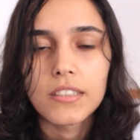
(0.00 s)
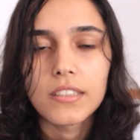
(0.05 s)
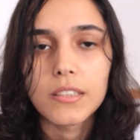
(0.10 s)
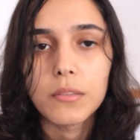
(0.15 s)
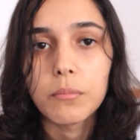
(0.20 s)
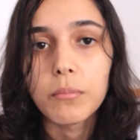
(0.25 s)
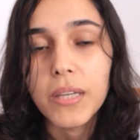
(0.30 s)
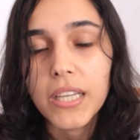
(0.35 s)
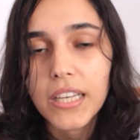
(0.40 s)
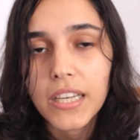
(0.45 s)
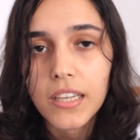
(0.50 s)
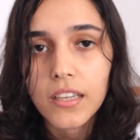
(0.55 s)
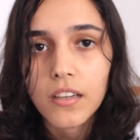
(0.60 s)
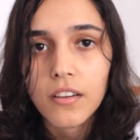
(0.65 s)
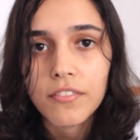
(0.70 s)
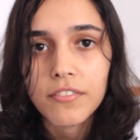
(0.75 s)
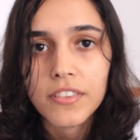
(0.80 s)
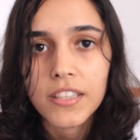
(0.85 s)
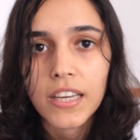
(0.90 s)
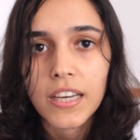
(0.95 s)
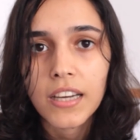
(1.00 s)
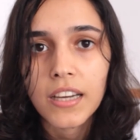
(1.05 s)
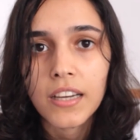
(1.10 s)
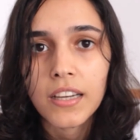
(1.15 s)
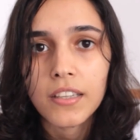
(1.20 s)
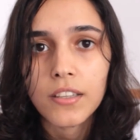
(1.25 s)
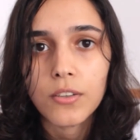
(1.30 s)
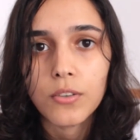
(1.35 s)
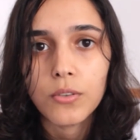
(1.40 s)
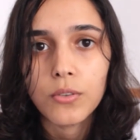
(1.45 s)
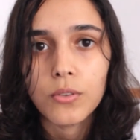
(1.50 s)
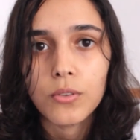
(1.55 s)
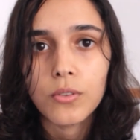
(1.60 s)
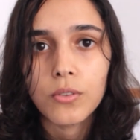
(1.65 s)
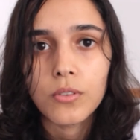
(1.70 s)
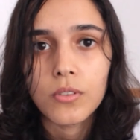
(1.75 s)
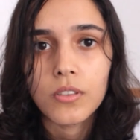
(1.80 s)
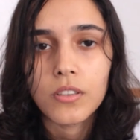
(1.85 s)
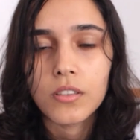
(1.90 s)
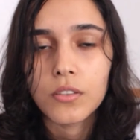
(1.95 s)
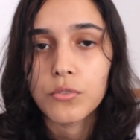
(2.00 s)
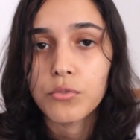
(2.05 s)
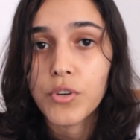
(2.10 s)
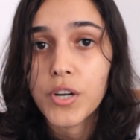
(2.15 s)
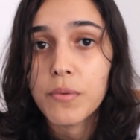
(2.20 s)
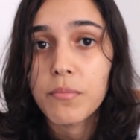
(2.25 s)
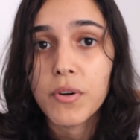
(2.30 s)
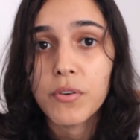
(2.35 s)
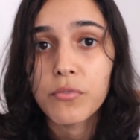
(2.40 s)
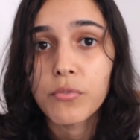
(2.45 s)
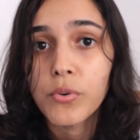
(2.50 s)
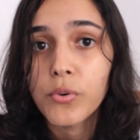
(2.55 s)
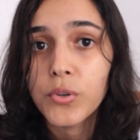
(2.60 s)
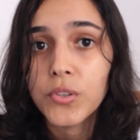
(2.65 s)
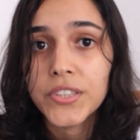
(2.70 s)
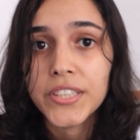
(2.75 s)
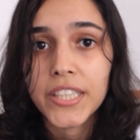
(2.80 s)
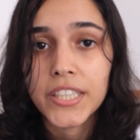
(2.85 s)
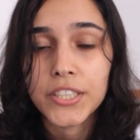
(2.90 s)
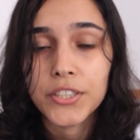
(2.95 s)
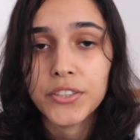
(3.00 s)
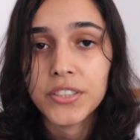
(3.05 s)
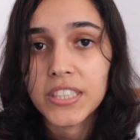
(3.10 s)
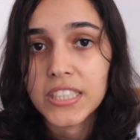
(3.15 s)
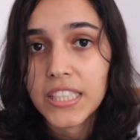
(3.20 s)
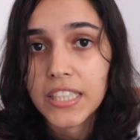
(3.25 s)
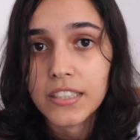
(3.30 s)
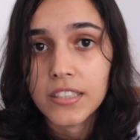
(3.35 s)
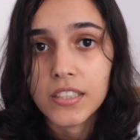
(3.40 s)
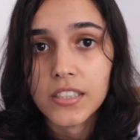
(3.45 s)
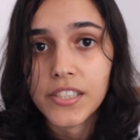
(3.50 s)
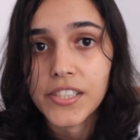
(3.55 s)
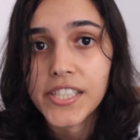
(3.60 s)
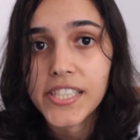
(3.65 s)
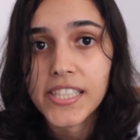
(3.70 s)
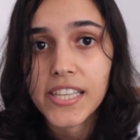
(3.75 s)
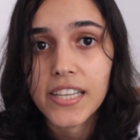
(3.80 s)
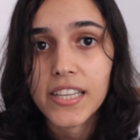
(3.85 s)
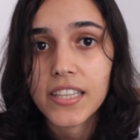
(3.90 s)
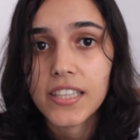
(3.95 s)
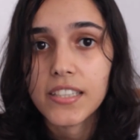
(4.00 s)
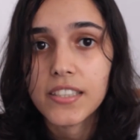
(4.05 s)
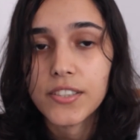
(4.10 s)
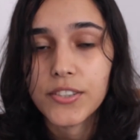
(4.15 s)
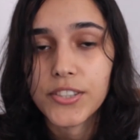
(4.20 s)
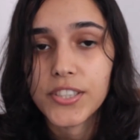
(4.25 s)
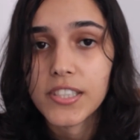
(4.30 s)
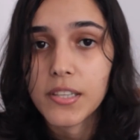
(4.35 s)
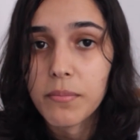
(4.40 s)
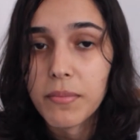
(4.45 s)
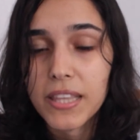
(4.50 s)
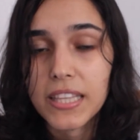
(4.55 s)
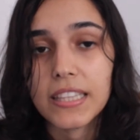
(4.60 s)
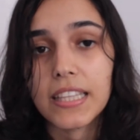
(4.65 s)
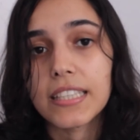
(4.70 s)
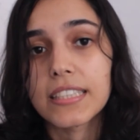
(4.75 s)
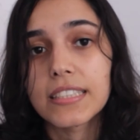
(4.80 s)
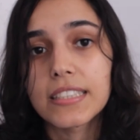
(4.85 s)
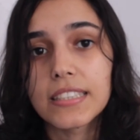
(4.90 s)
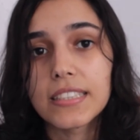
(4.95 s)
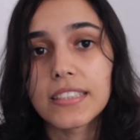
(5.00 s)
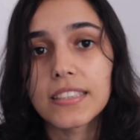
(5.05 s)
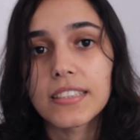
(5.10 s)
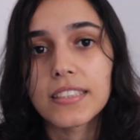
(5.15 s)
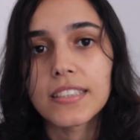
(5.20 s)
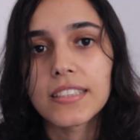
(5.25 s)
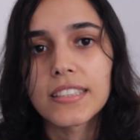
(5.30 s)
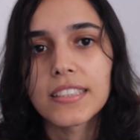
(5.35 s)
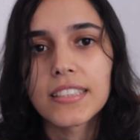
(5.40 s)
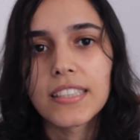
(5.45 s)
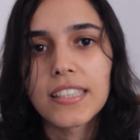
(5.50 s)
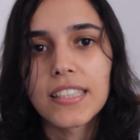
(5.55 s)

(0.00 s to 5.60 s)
the meaning of that, or a grammar rule that you didn't understand, or something like this.